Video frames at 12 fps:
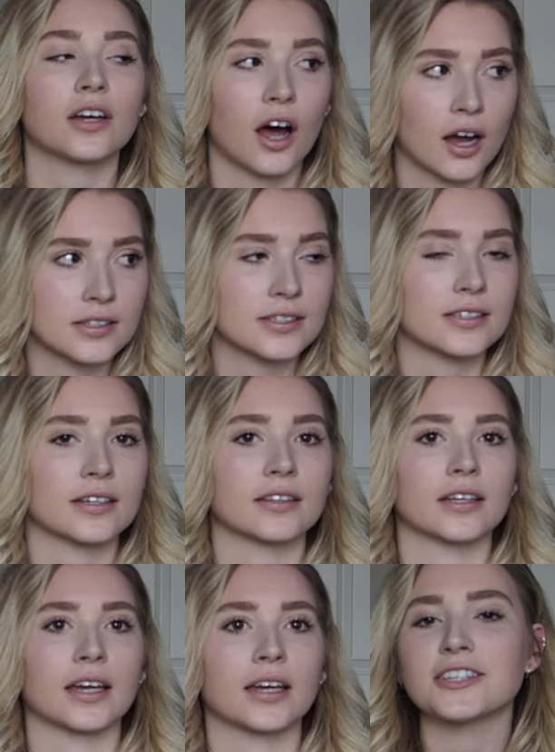
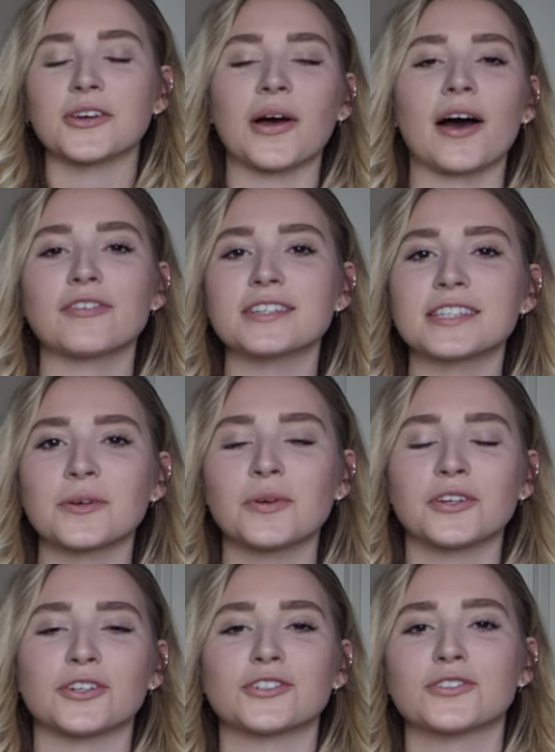constantly. So obviously
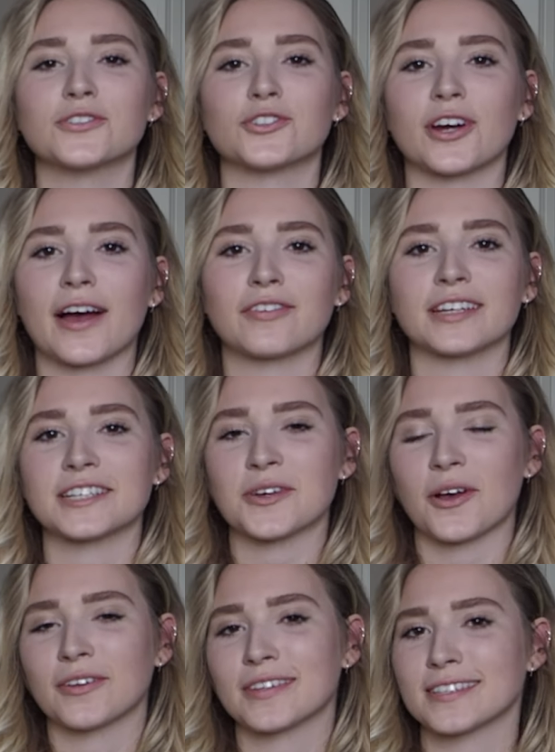when you're traveling
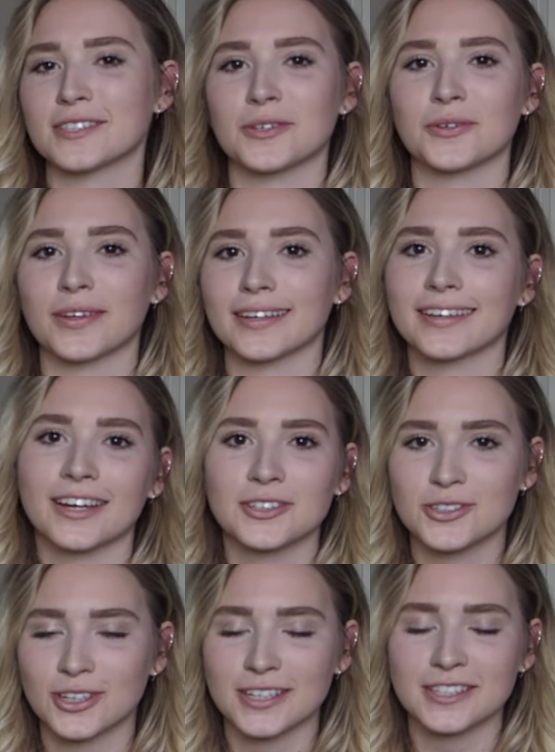to all these new like
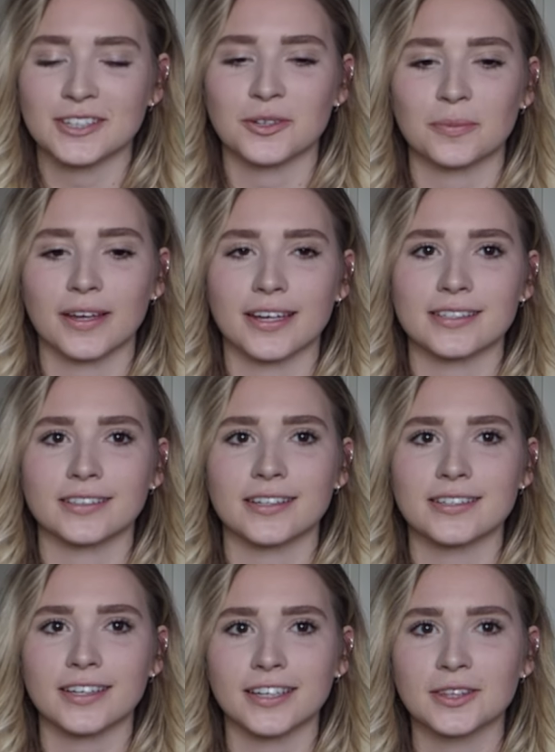countries and new
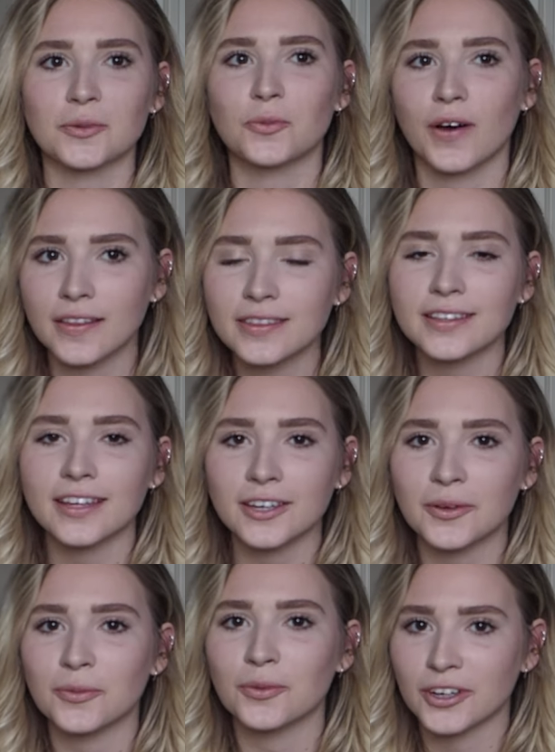places, like the one thing
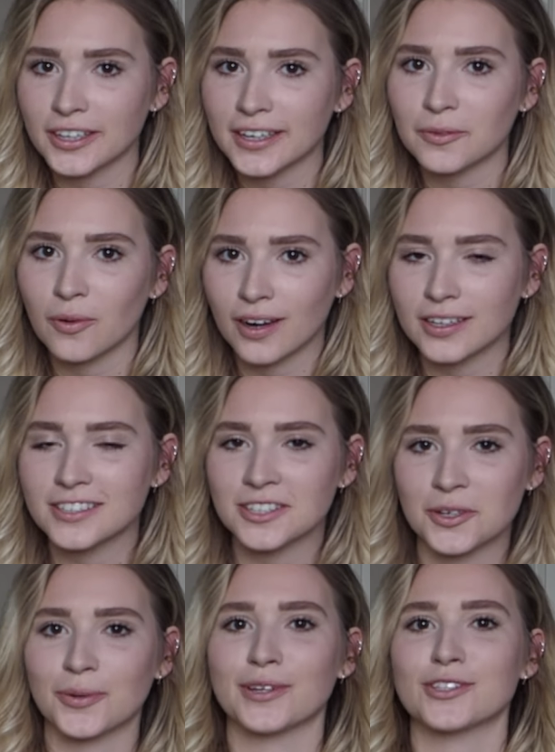that you really want to
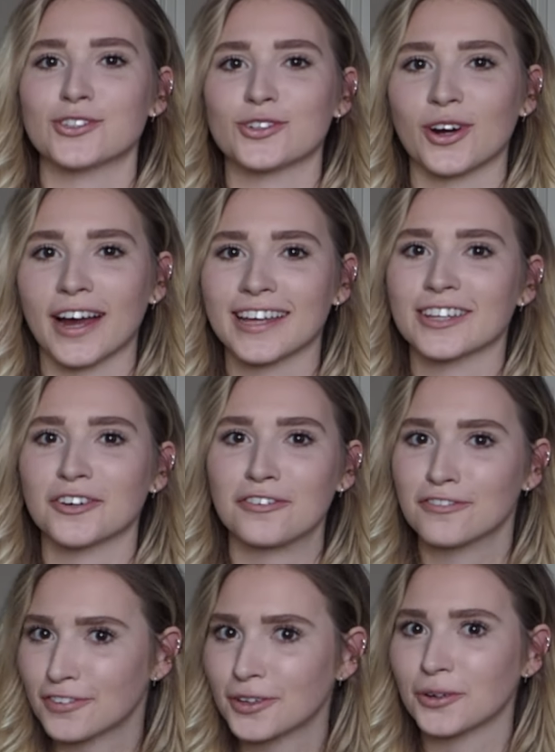do is try
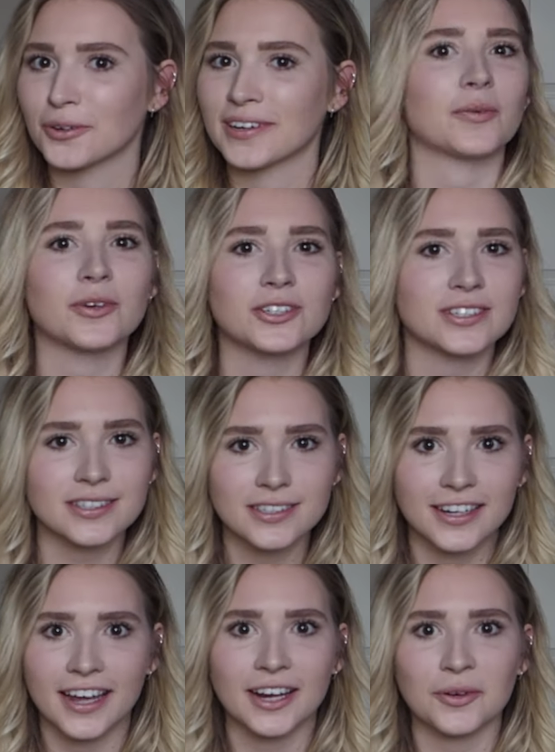their food. We were
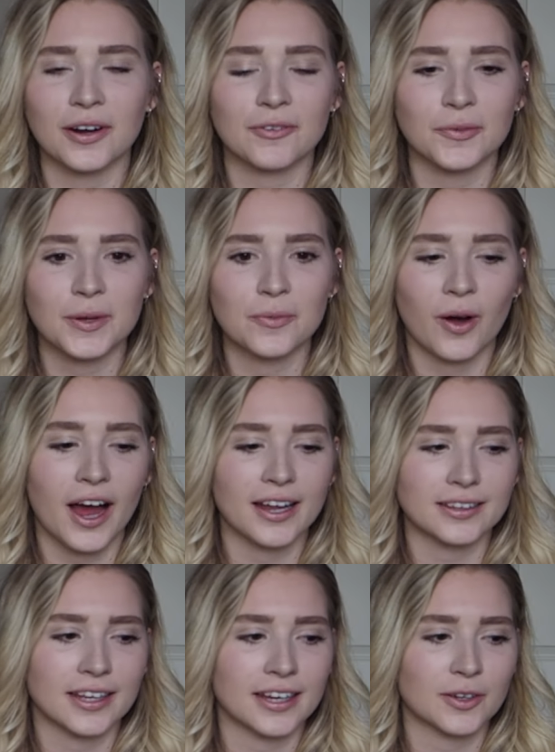just getting whatever we
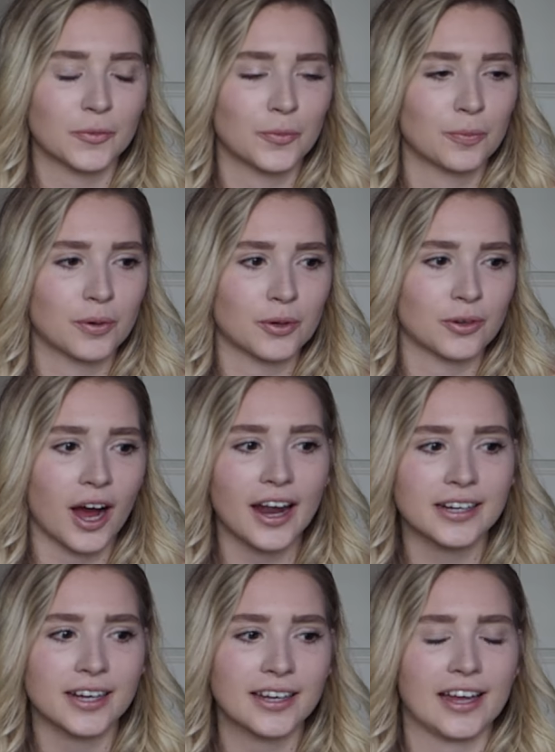want, like
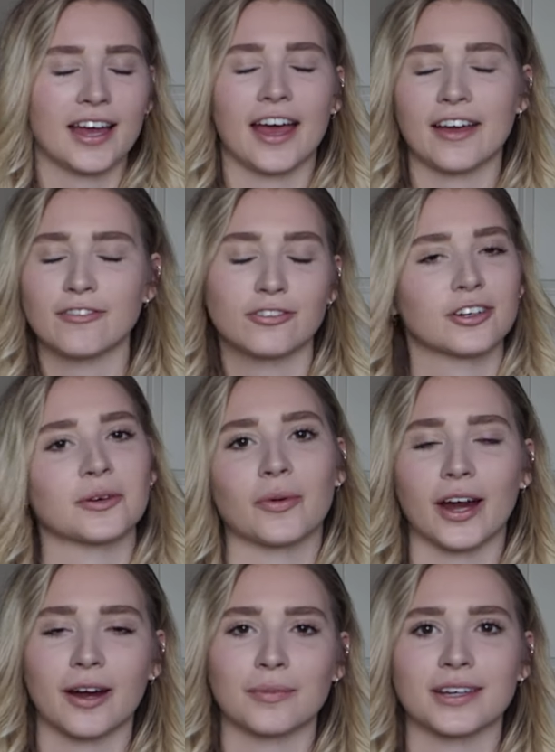burrata
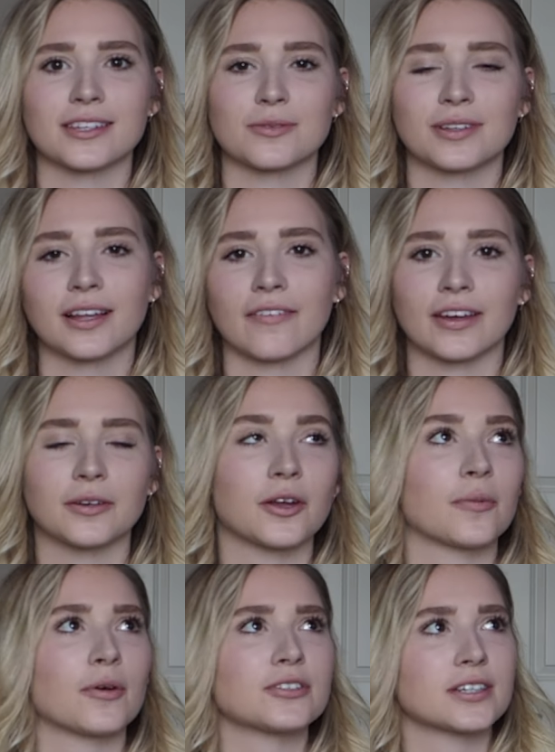everywhere because we love it.
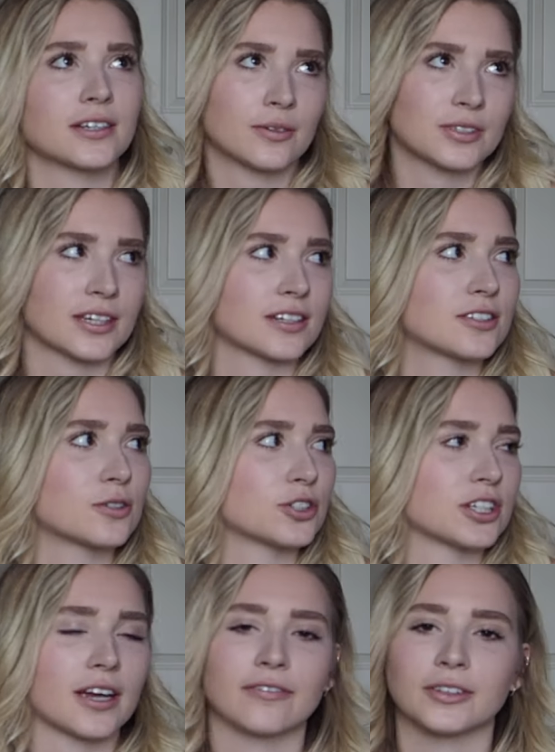No, mostly it was like
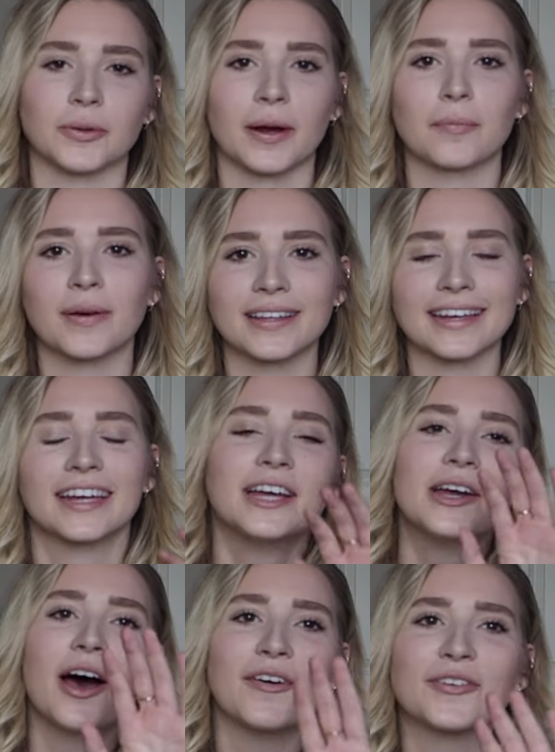sushi everywhere, but like
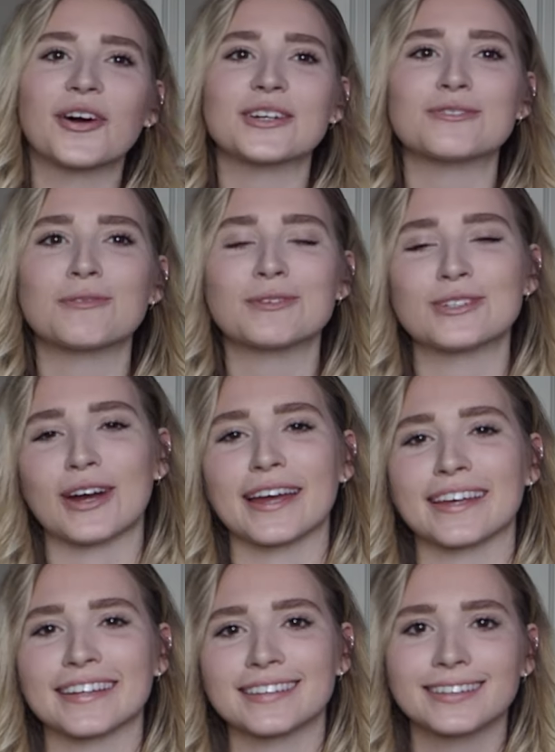of course we would
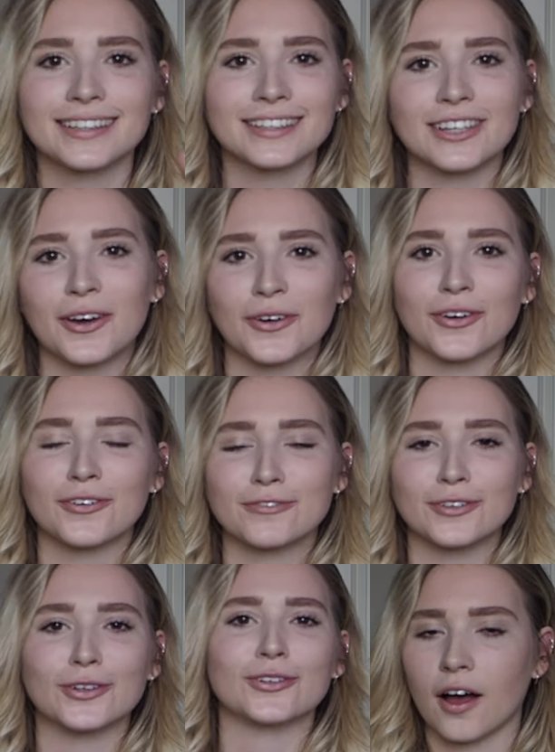try like the local
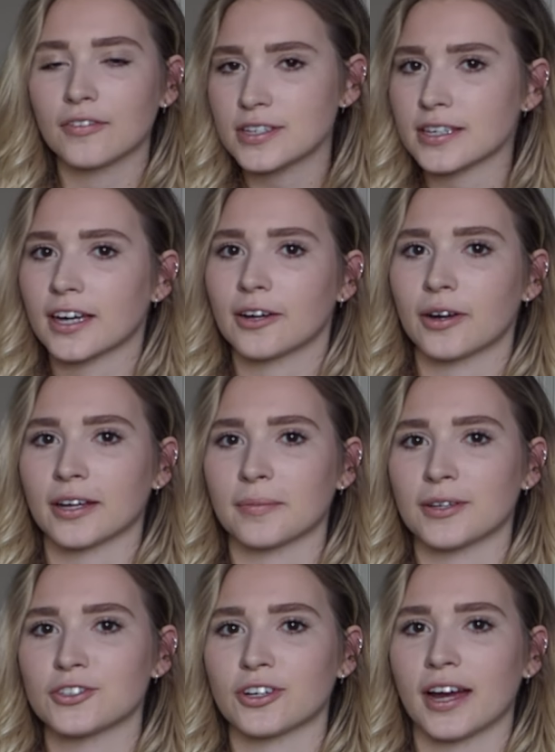food. Obviously I
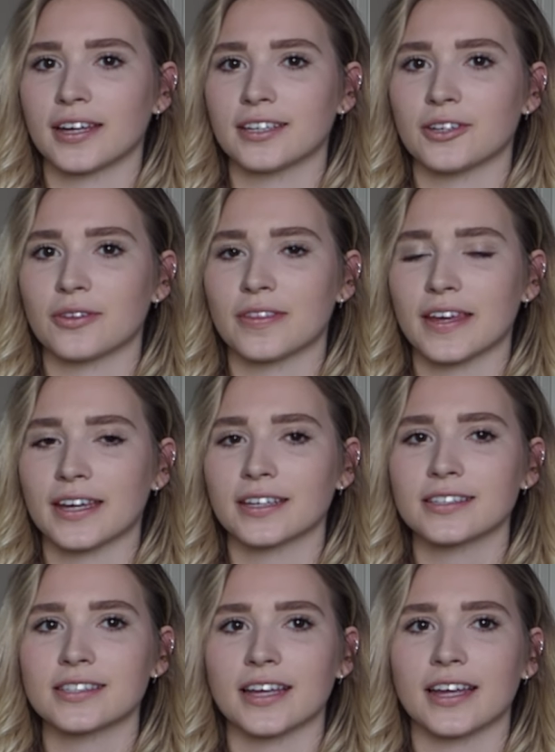recommend trying new
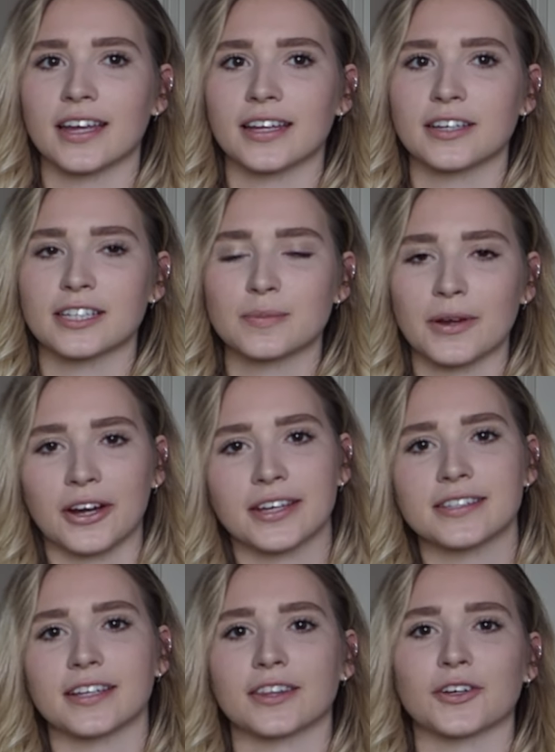things and
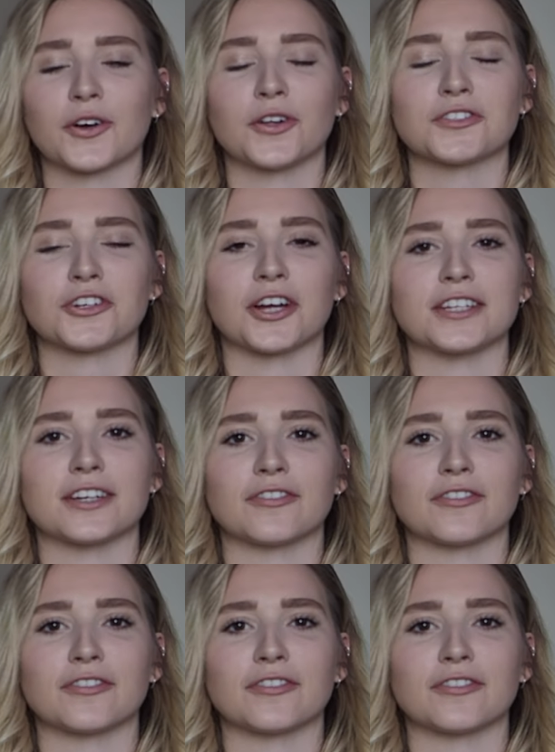experiencing the culture in